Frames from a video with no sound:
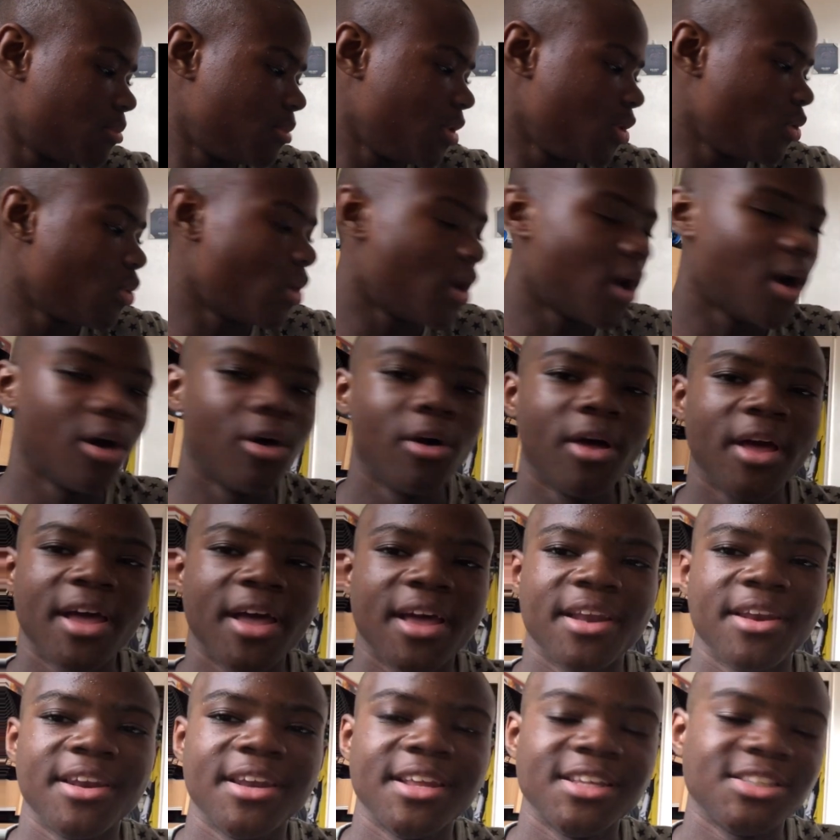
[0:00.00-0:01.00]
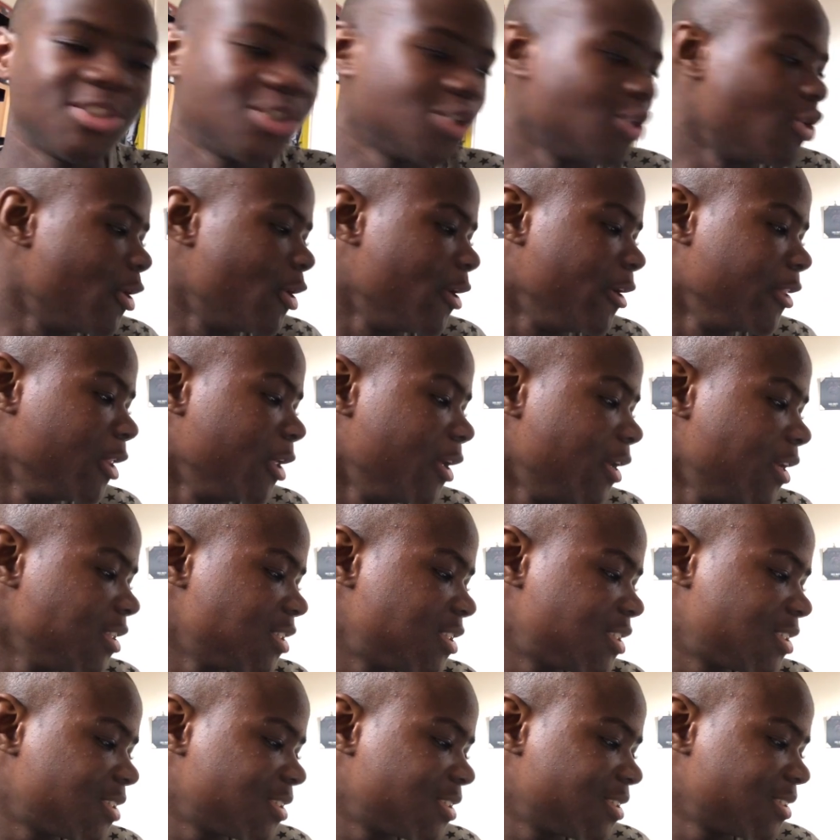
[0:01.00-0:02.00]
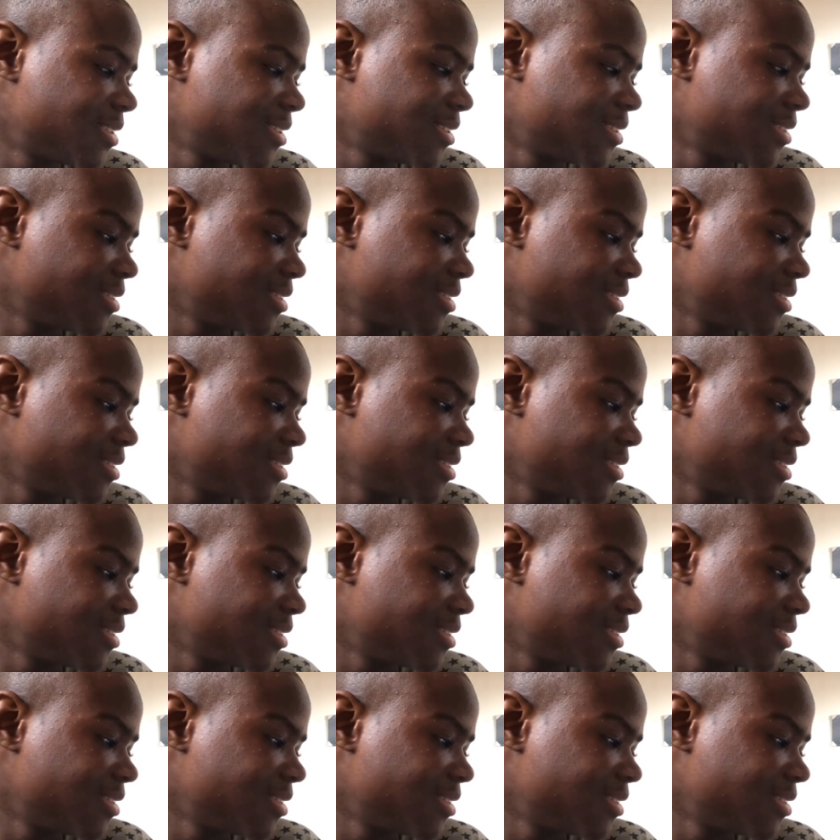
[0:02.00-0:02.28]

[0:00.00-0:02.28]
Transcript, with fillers: Meanwhile, in the toilet,